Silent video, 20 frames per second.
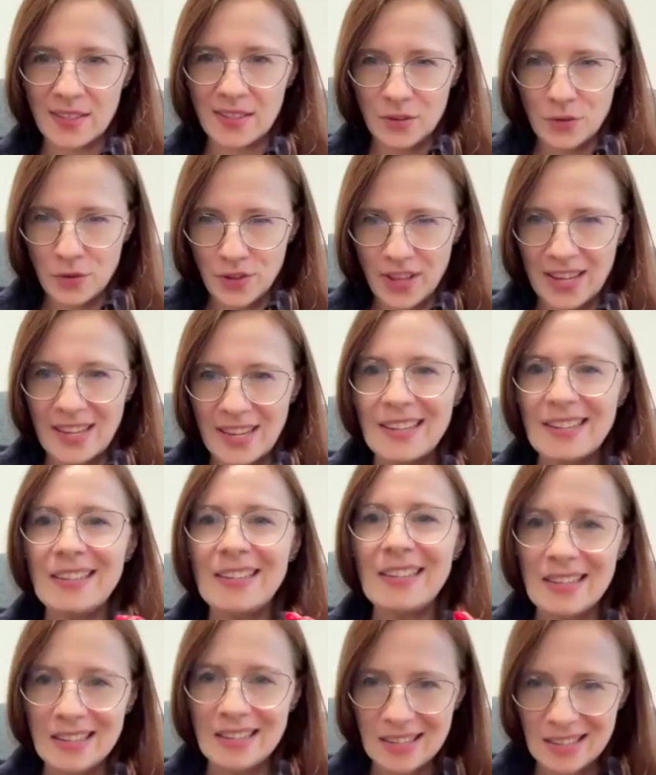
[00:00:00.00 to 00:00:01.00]
Do they
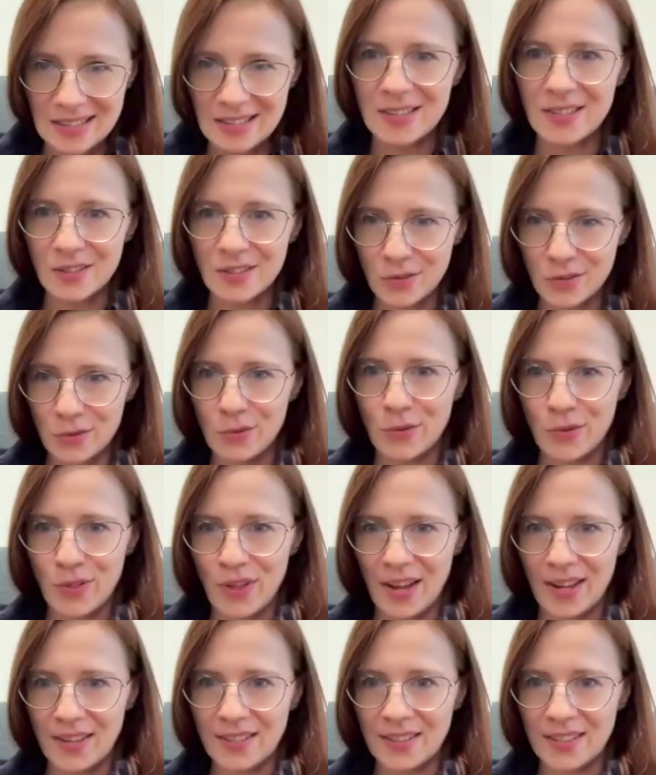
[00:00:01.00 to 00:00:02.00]
need to do
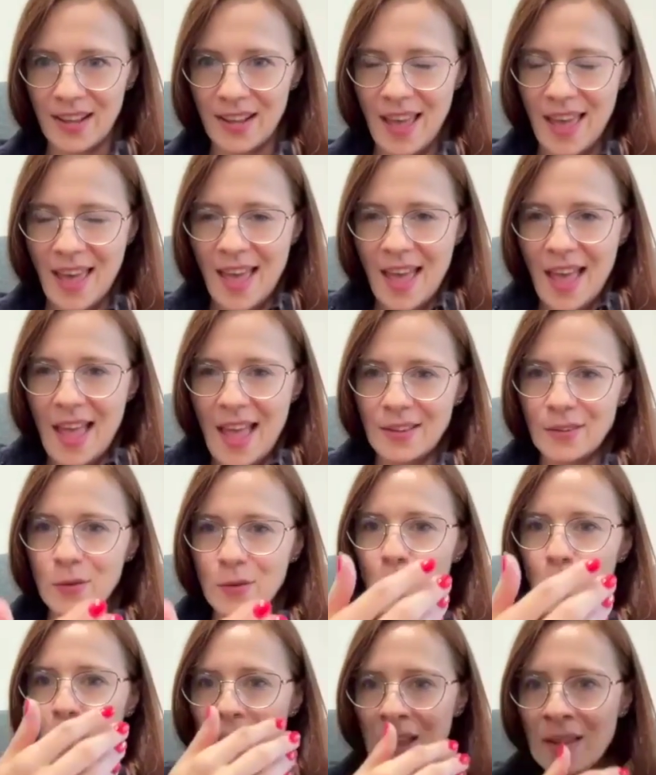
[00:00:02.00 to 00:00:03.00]
that? And
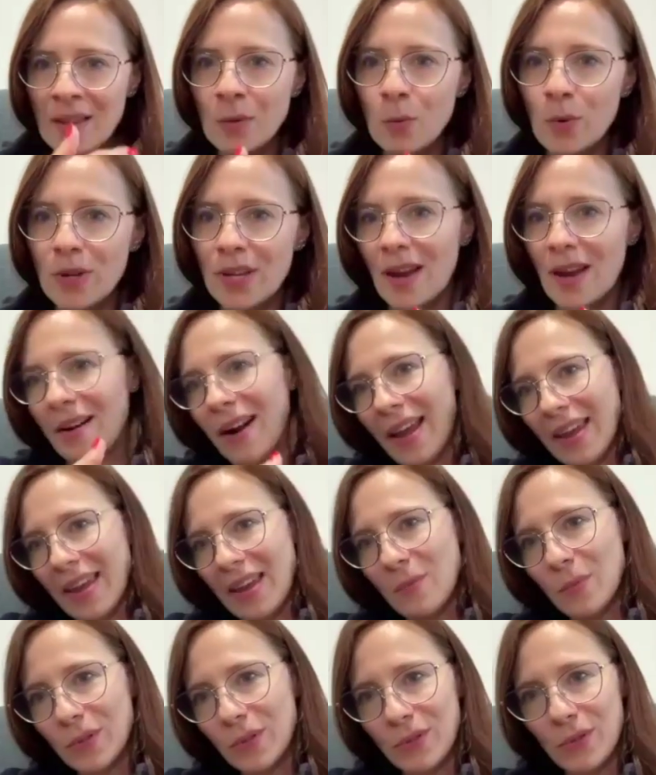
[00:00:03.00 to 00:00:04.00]
when we are
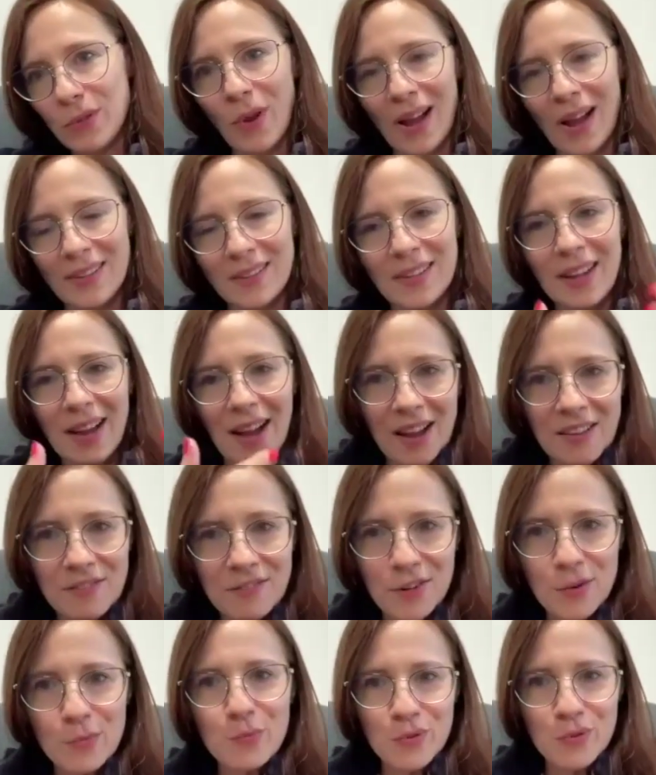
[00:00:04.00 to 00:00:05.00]
able to
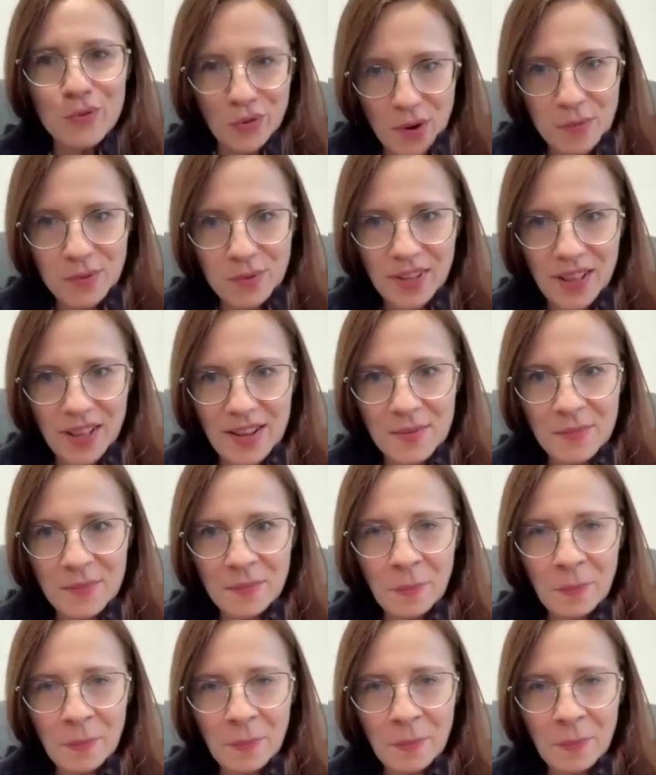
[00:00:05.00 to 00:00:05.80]
uncover problem,